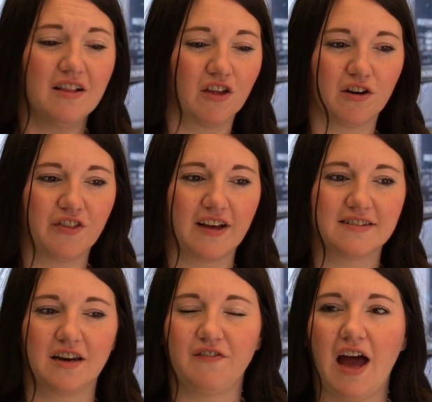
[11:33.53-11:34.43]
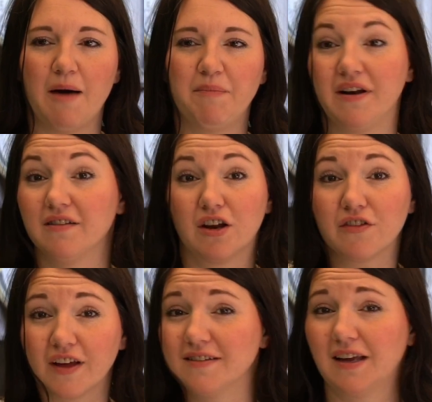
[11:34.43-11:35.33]
like little things that have happened and
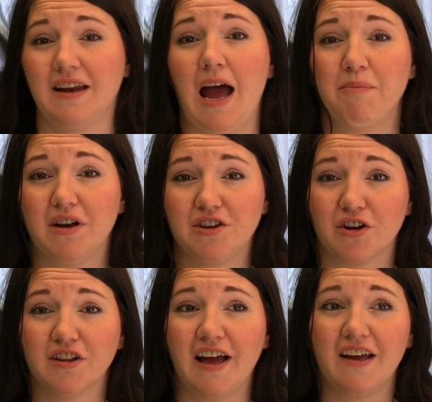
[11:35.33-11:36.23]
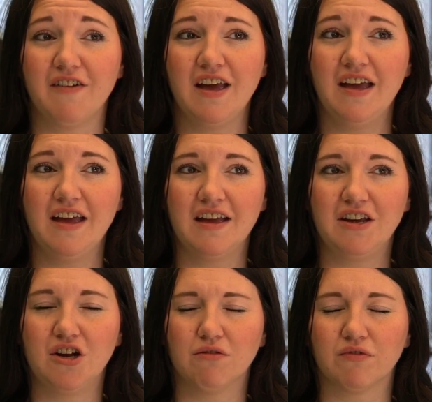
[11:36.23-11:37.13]
little things that can happen in your life,
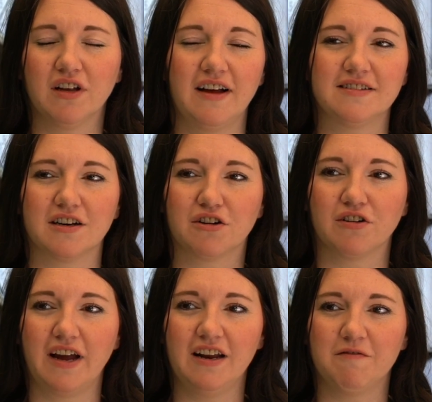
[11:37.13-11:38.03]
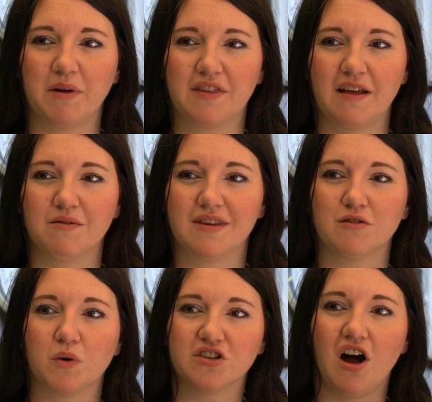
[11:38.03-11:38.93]
you don't realize that are creative, but then
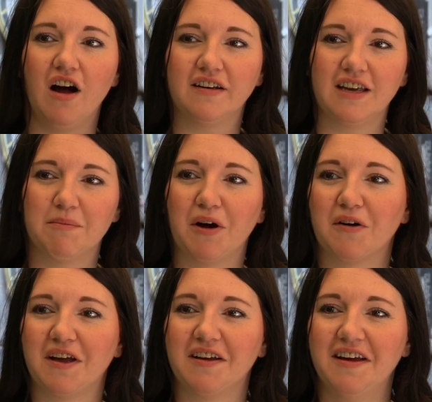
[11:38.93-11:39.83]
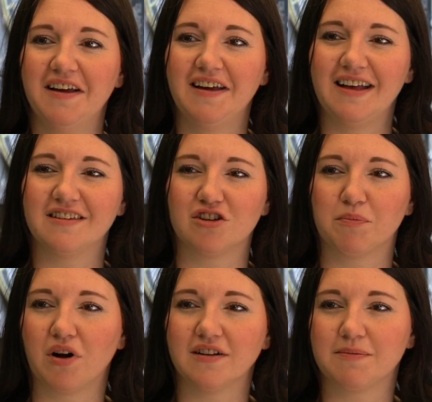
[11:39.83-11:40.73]
since we're talking about it in
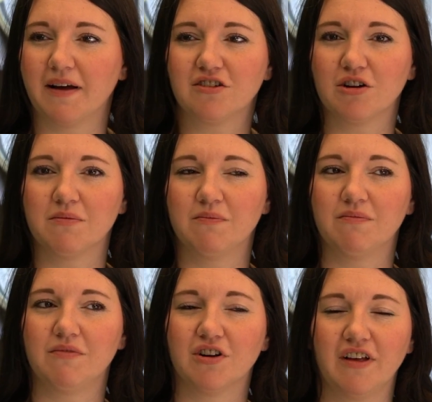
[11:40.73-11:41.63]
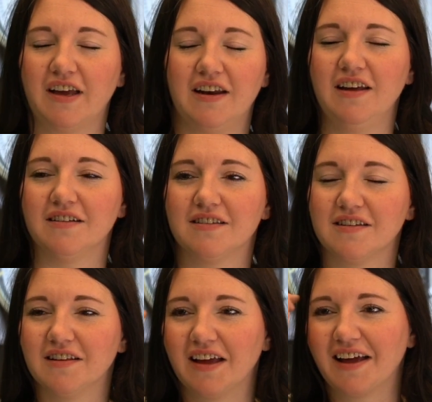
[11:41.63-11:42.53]
such a broad spectrum, you're like, it
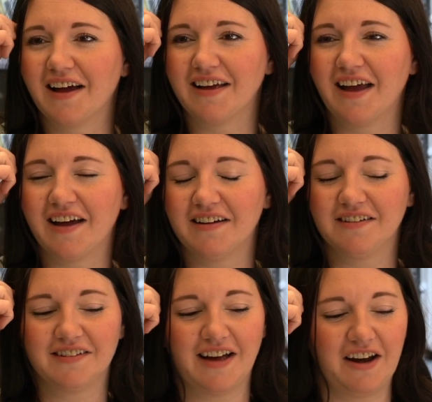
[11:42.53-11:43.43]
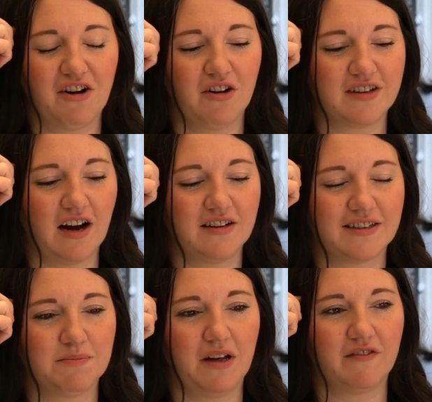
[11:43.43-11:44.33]
is. Like, yeah, I don't know, it's hard
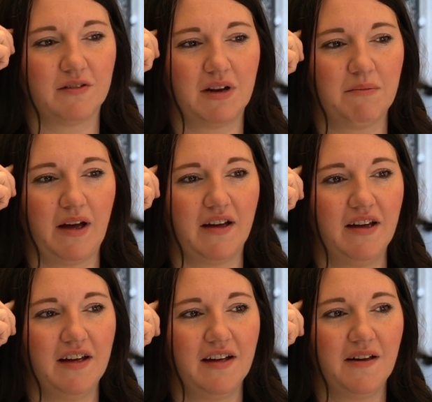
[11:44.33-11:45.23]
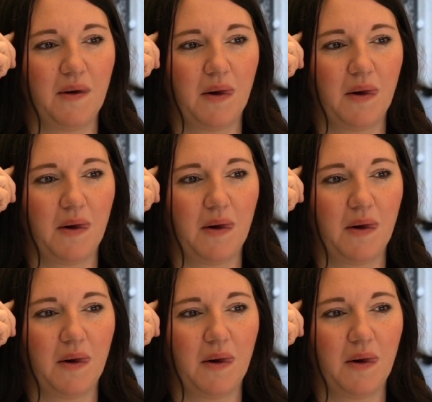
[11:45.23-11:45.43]
to explain for me, but